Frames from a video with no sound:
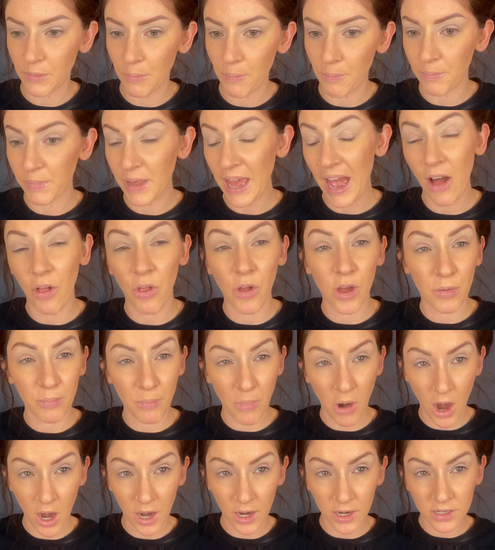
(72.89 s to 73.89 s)
Gal on
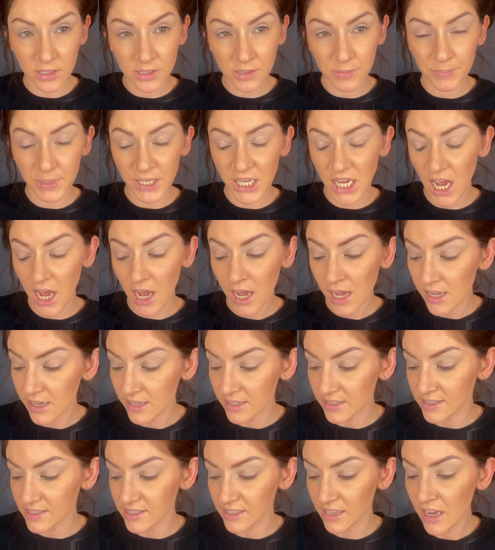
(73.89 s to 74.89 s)
Mars,
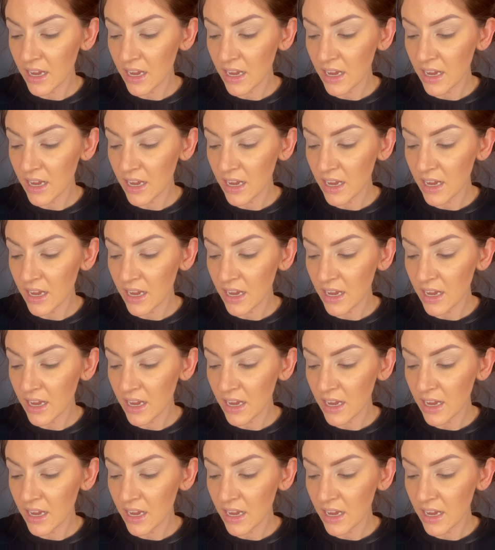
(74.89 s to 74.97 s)
because